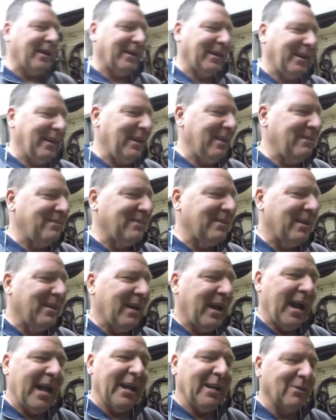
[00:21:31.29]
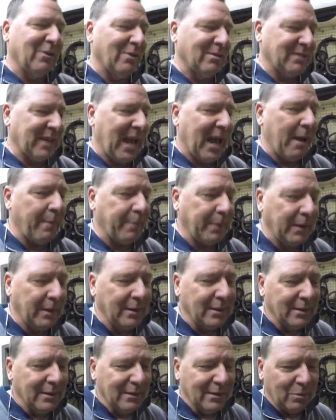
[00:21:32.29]
of kids and adults
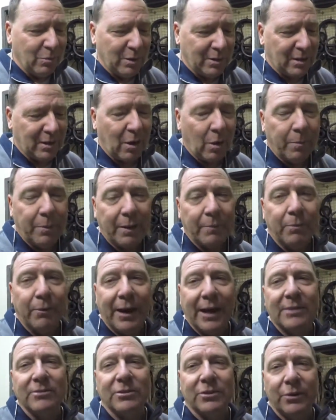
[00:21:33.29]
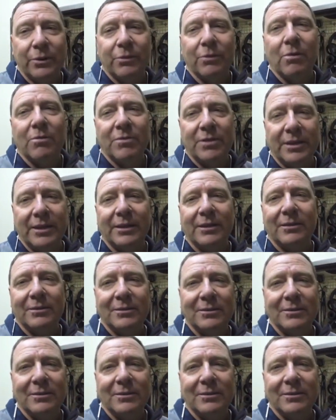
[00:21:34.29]
happy with the GoPed brand scooter over the years.